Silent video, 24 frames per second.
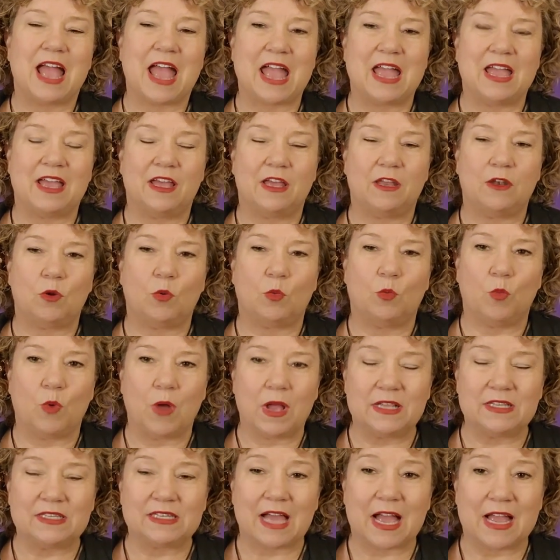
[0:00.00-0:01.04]
And
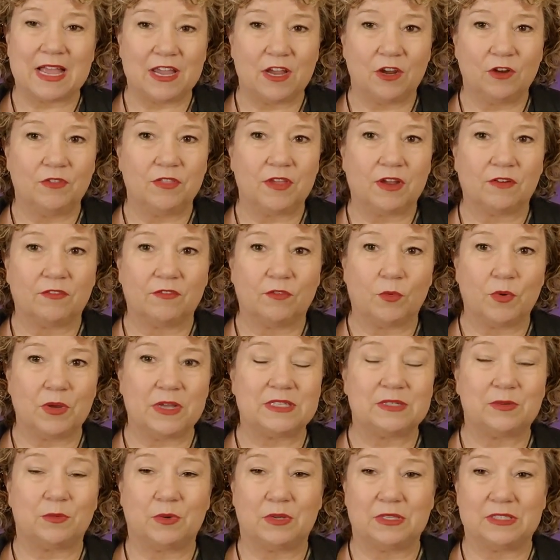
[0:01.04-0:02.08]
once I hear their
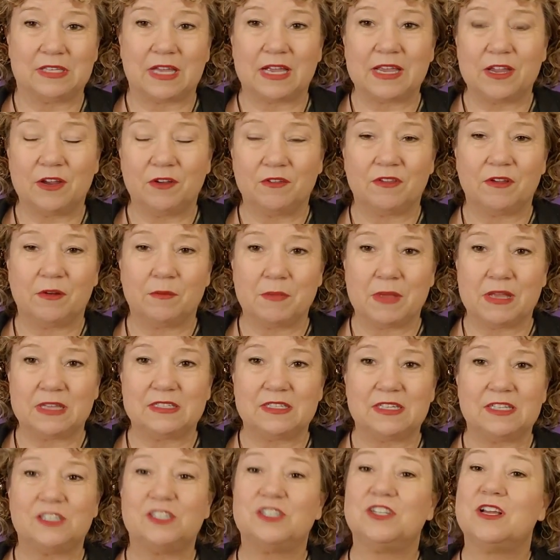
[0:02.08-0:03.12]
voice, once I hear their
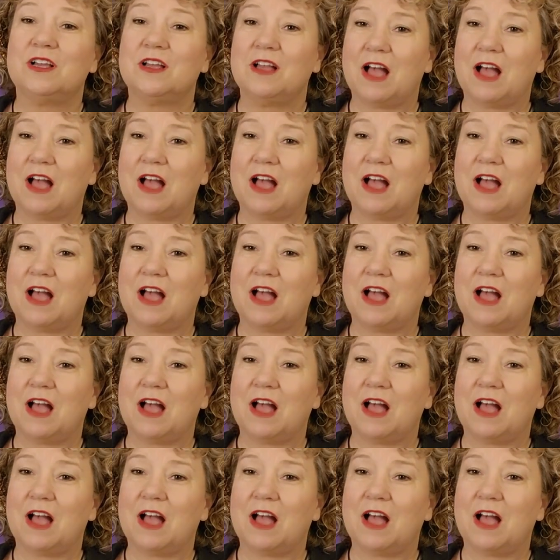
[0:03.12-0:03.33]
message,